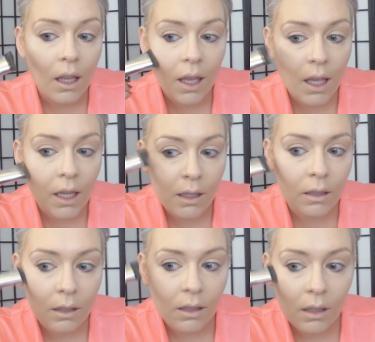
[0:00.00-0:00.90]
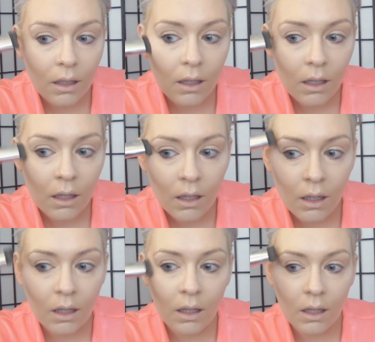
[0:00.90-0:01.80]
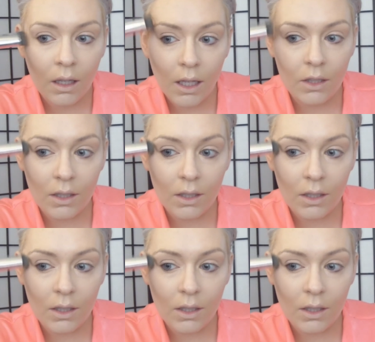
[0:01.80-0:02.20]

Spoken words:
and it